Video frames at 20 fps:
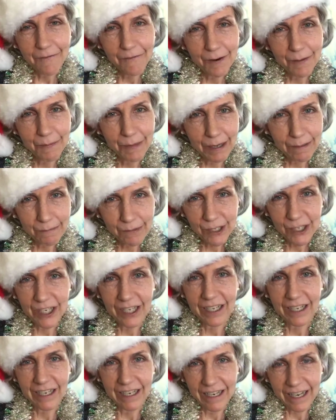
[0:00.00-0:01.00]
Remember
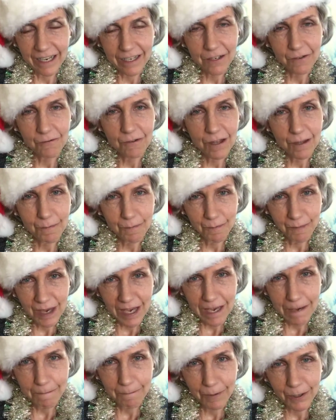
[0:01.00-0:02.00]
to connect with
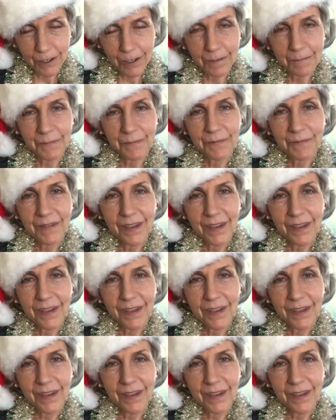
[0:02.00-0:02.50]
people